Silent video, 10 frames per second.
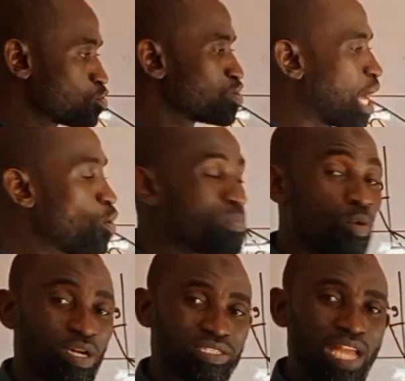So there won't
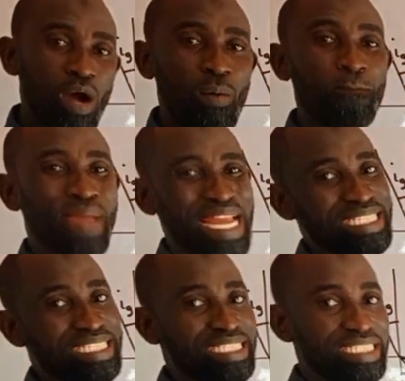be what now?
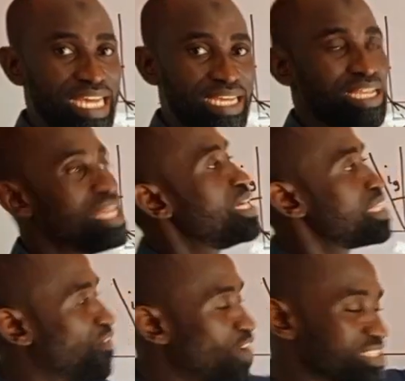Bending here.
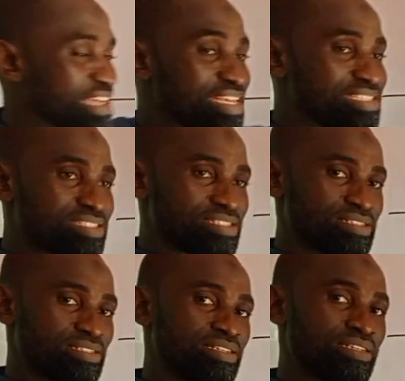The first case,
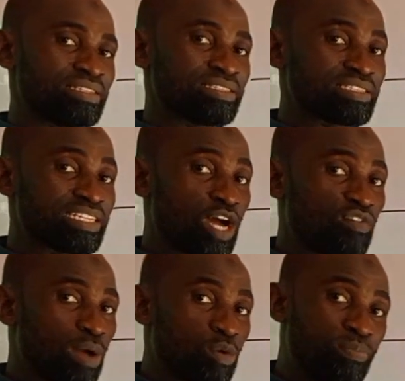the ray of
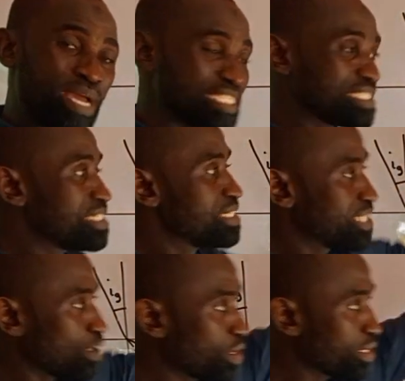light will bend.
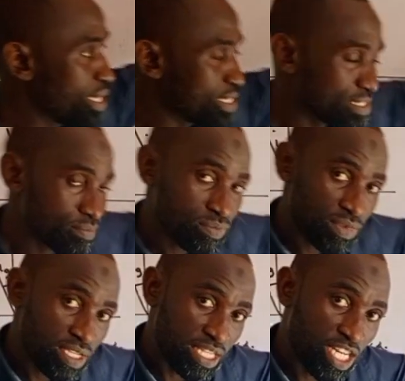Second case,
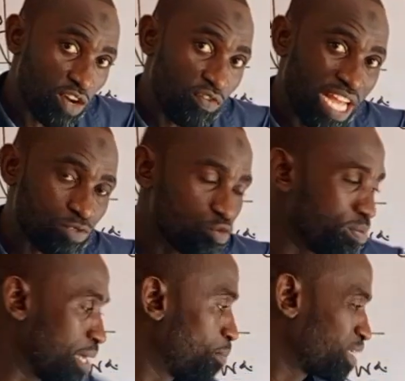the ray of light will bend.